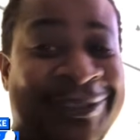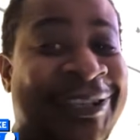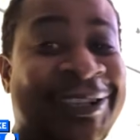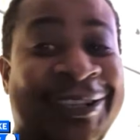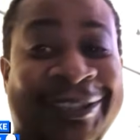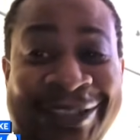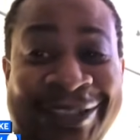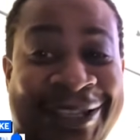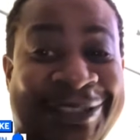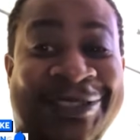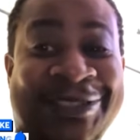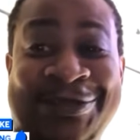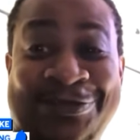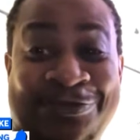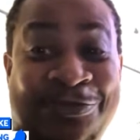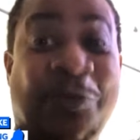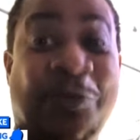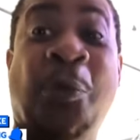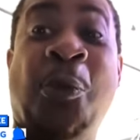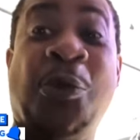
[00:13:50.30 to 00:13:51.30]
that's
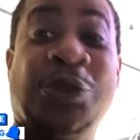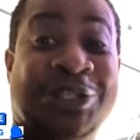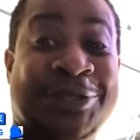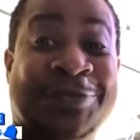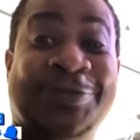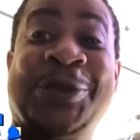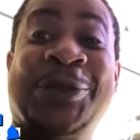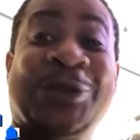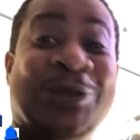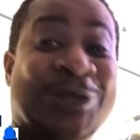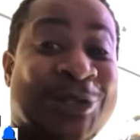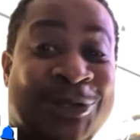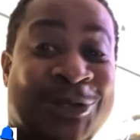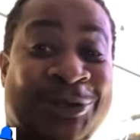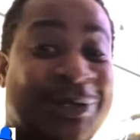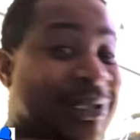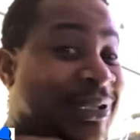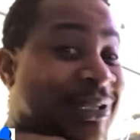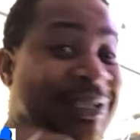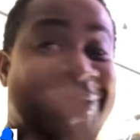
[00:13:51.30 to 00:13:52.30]
more spiritual
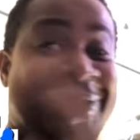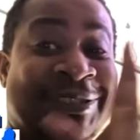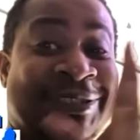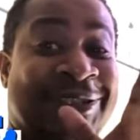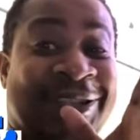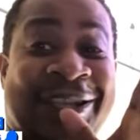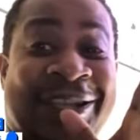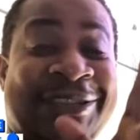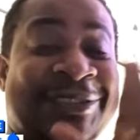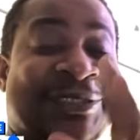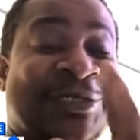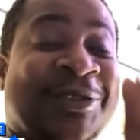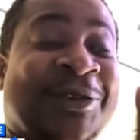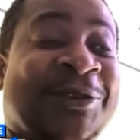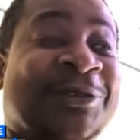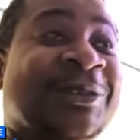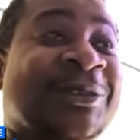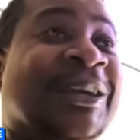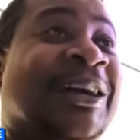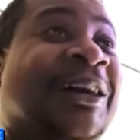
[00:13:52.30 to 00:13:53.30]
than anything.
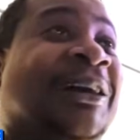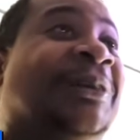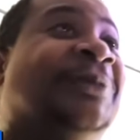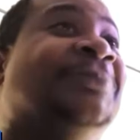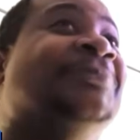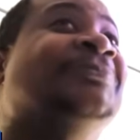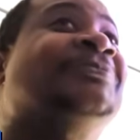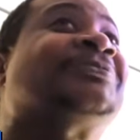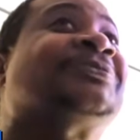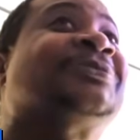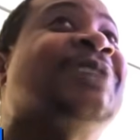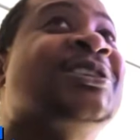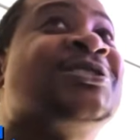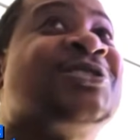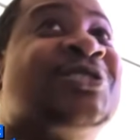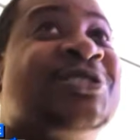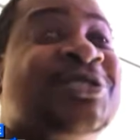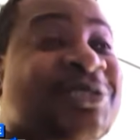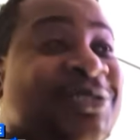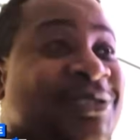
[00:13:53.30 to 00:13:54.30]
So that's
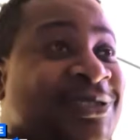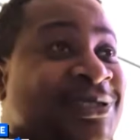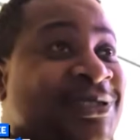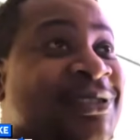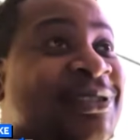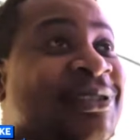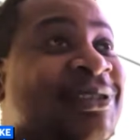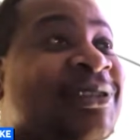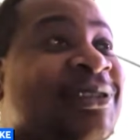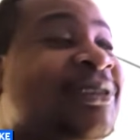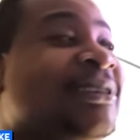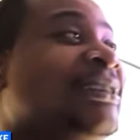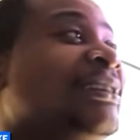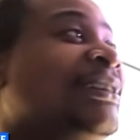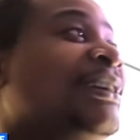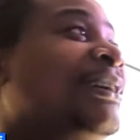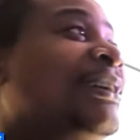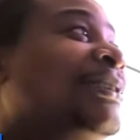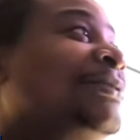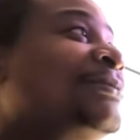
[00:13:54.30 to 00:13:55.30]
just
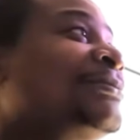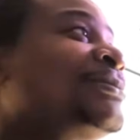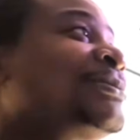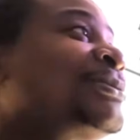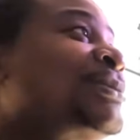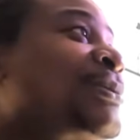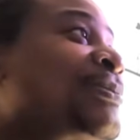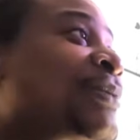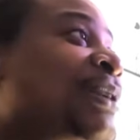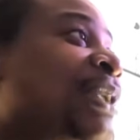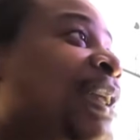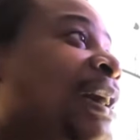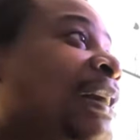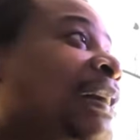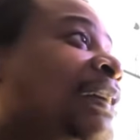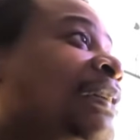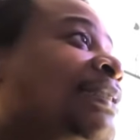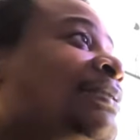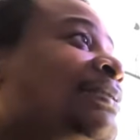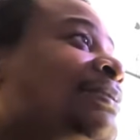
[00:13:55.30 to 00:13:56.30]
something
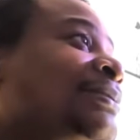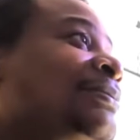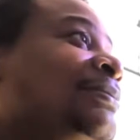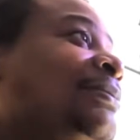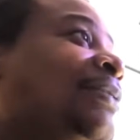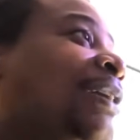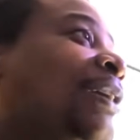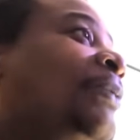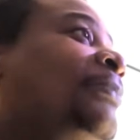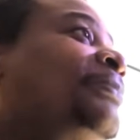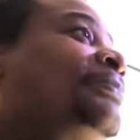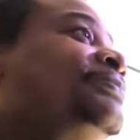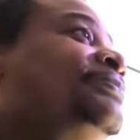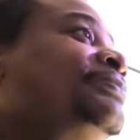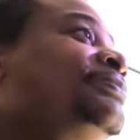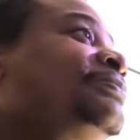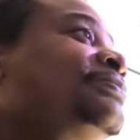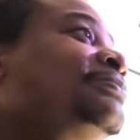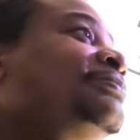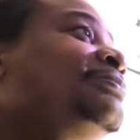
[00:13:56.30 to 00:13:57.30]
I um,
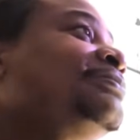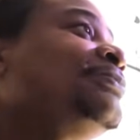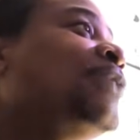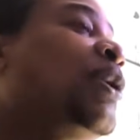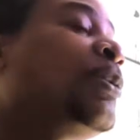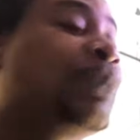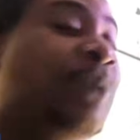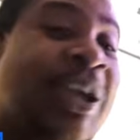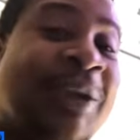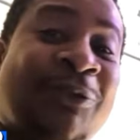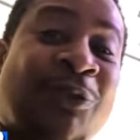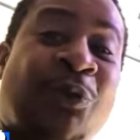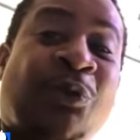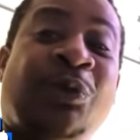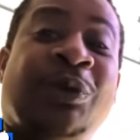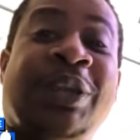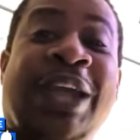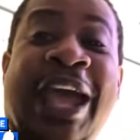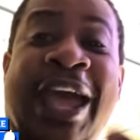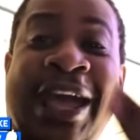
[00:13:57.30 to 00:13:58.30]
hope that
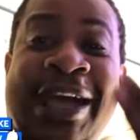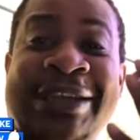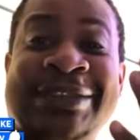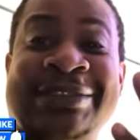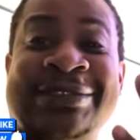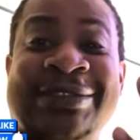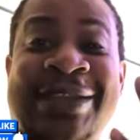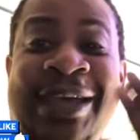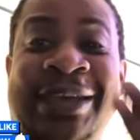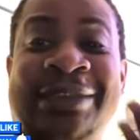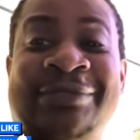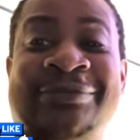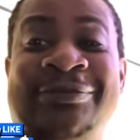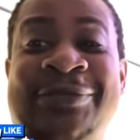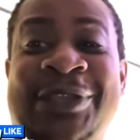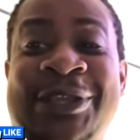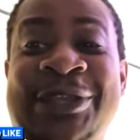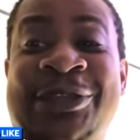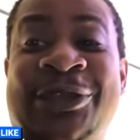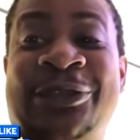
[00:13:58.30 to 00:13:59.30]
everyone has that
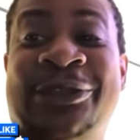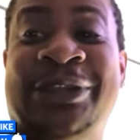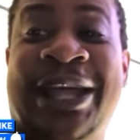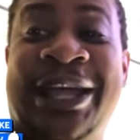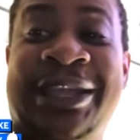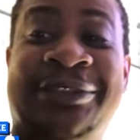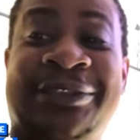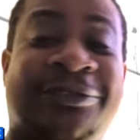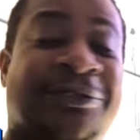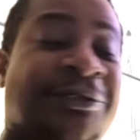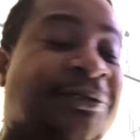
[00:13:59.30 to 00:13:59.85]
in their life,